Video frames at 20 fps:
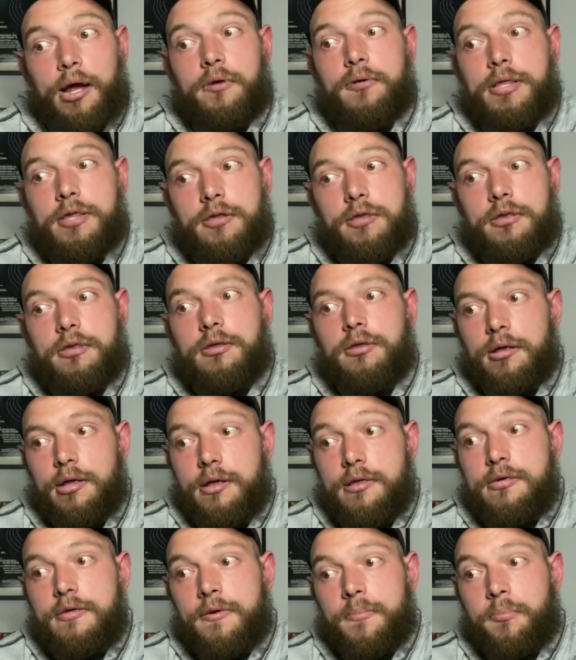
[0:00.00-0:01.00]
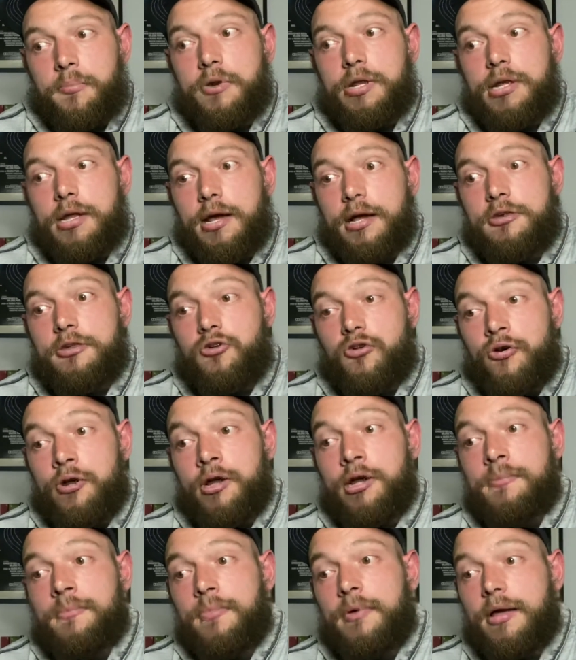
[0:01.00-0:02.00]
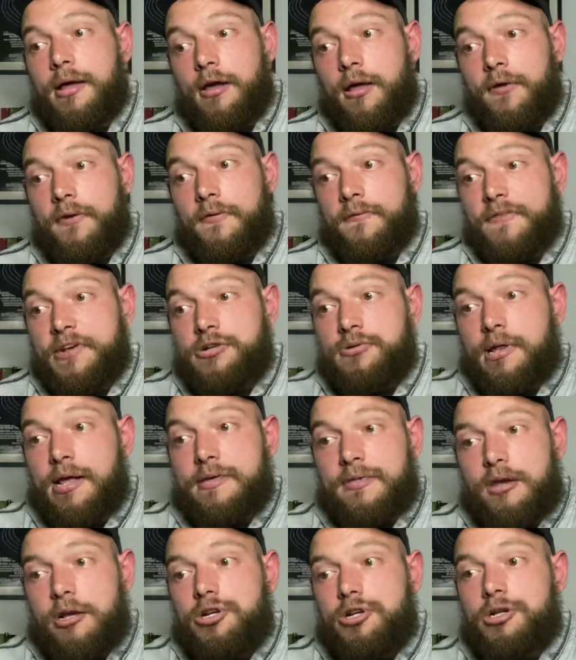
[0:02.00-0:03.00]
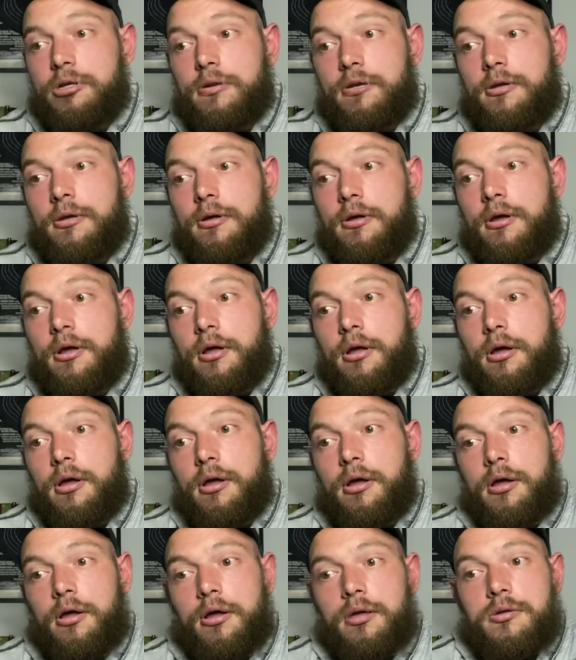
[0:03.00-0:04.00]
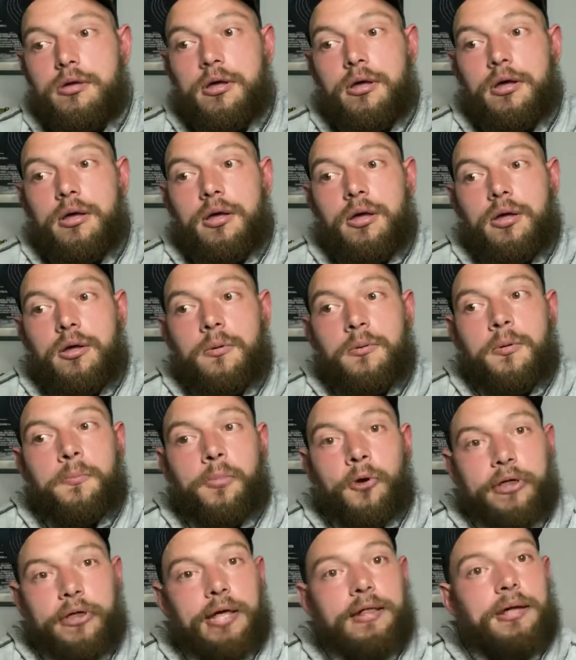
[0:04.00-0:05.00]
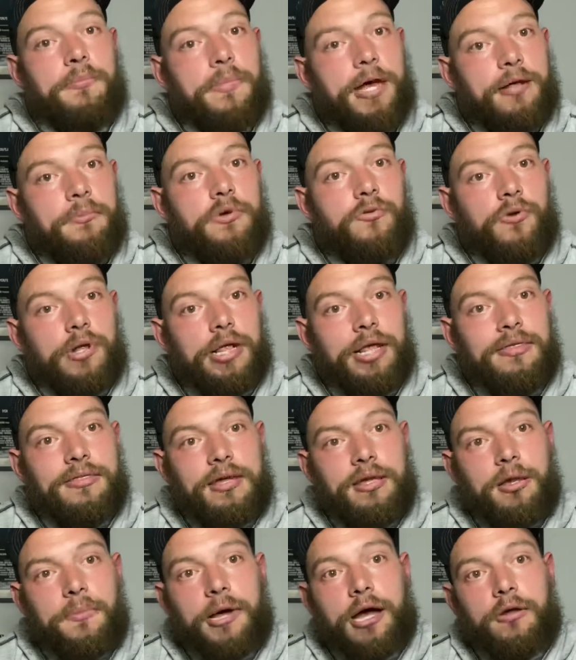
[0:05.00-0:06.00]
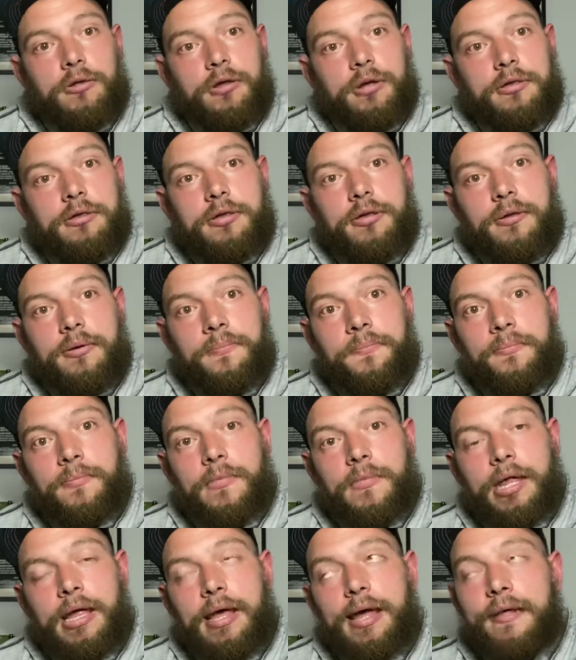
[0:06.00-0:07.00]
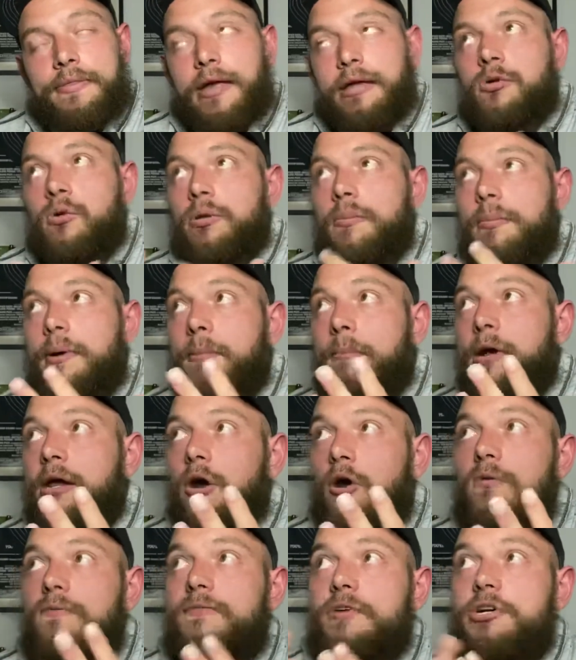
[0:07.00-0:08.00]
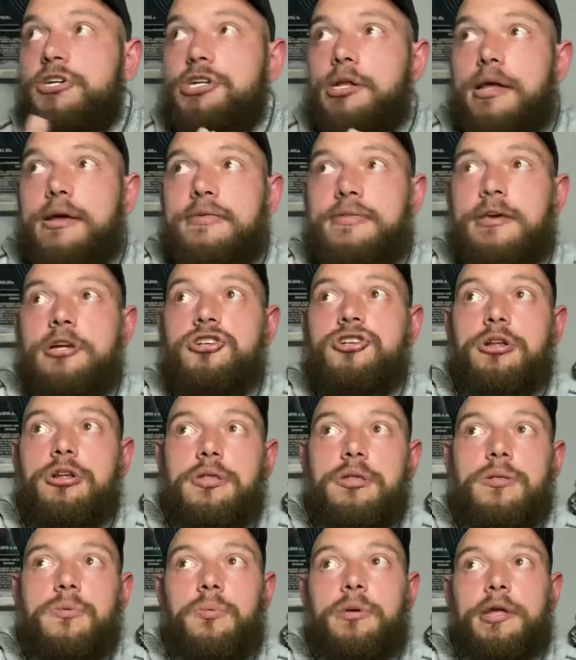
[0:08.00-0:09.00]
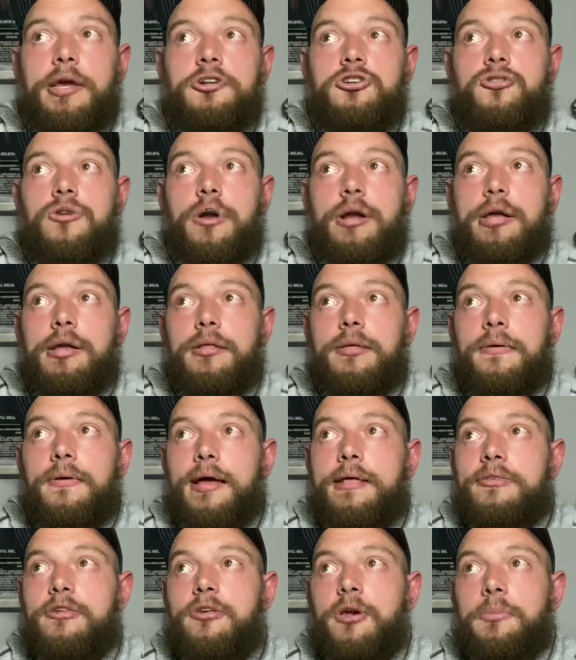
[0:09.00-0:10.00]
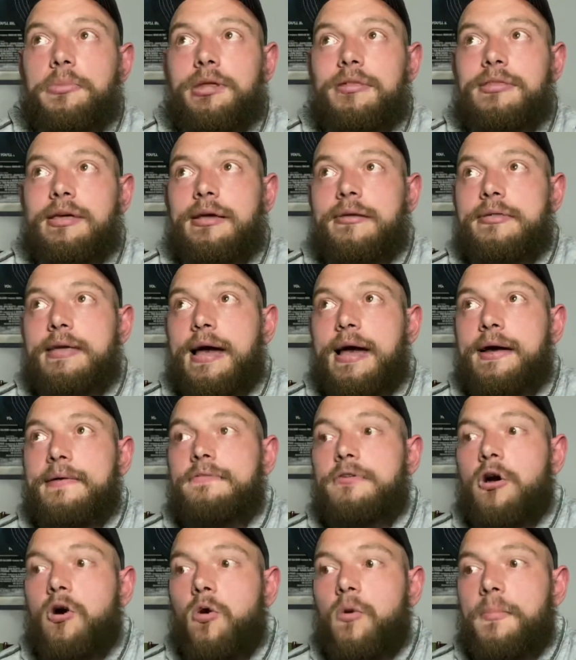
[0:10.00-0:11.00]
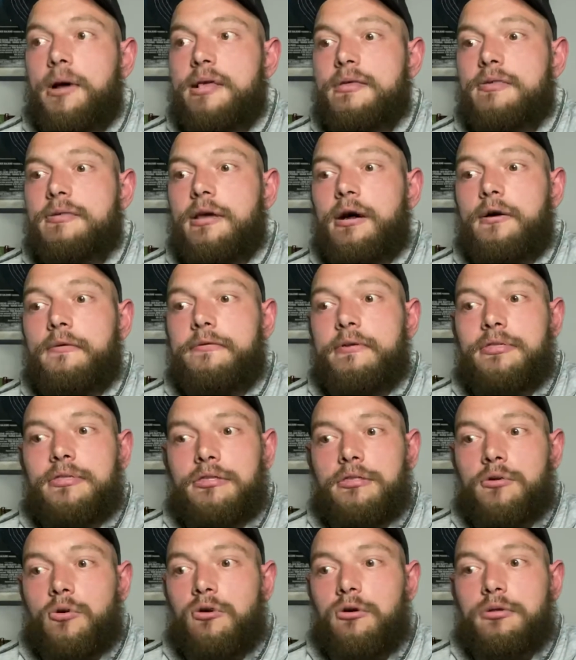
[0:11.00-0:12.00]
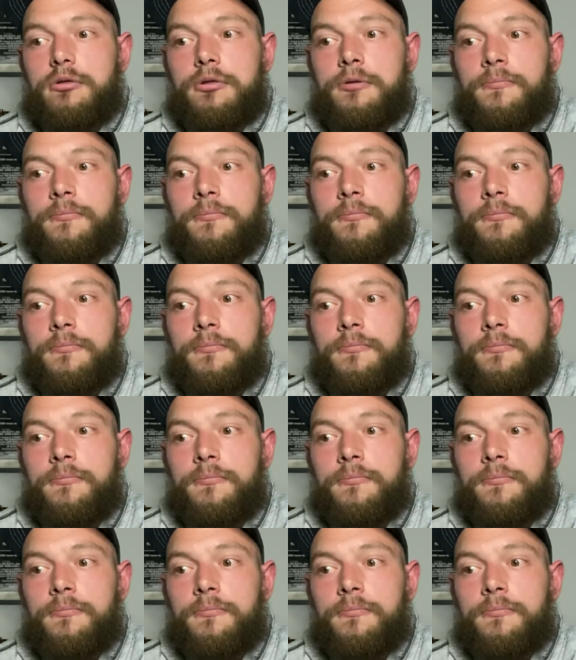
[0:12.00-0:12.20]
that's a pretty extreme visualization. But then it made me really think about it, and I thought about my own visualizations when I train, and some of the things I've told myself and thought.